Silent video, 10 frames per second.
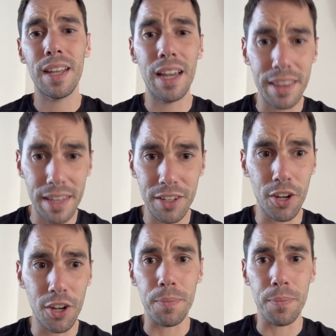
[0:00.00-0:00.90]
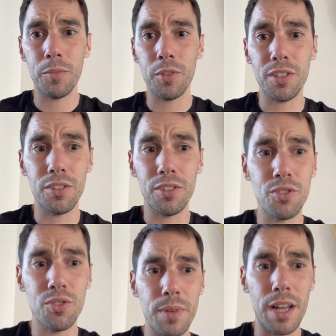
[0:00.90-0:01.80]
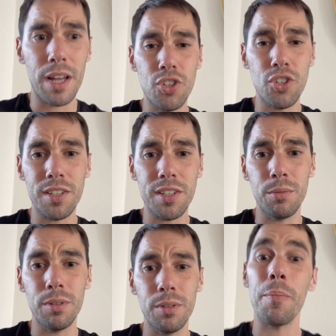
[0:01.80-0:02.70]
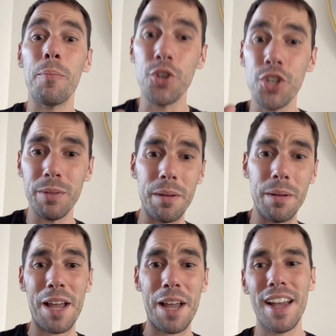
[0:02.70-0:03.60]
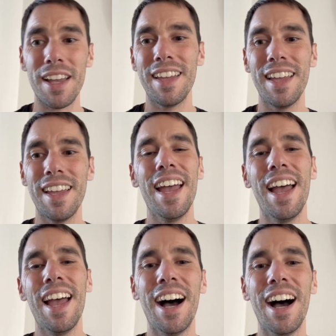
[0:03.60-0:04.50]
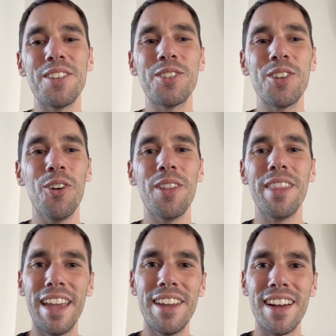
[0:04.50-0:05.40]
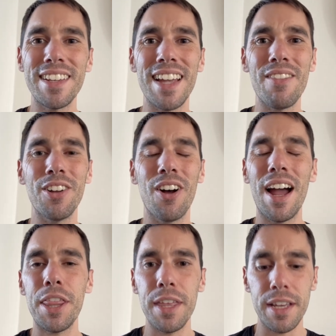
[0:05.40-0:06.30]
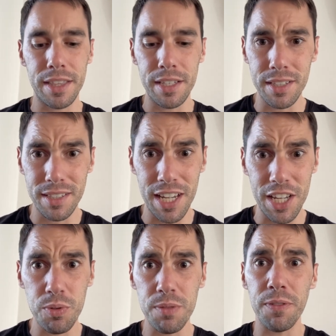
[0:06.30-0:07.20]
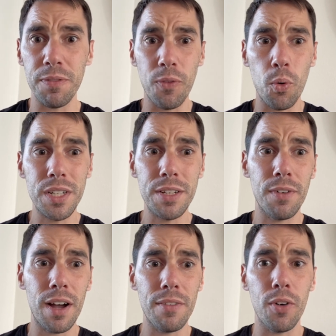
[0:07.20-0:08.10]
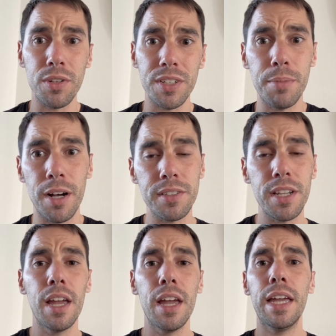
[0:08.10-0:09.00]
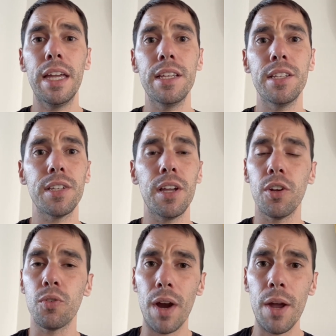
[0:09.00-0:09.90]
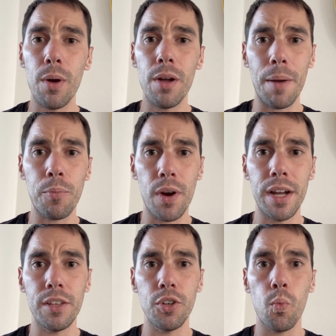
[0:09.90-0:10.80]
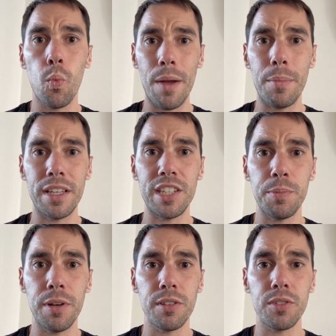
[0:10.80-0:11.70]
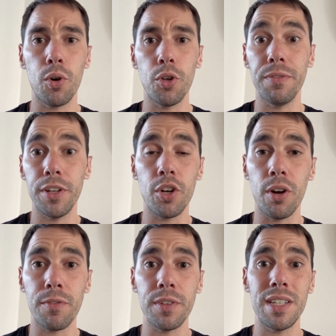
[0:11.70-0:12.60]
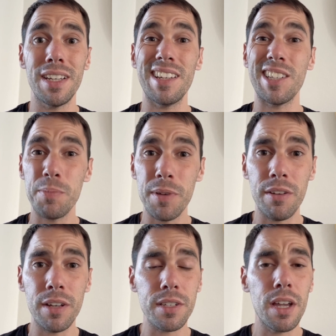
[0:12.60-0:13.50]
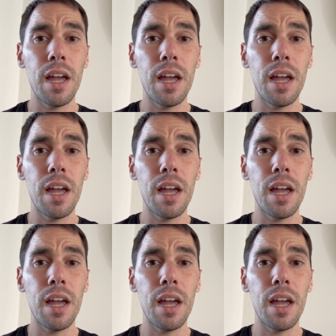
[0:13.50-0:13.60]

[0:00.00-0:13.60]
And there you go. I'm just gonna zoom out just a little bit by pushing my Mac back. So there you guys have it. I think this accessory for 45 Aussie bucks is a great way of upgrading your web experience or your video conferencing experience.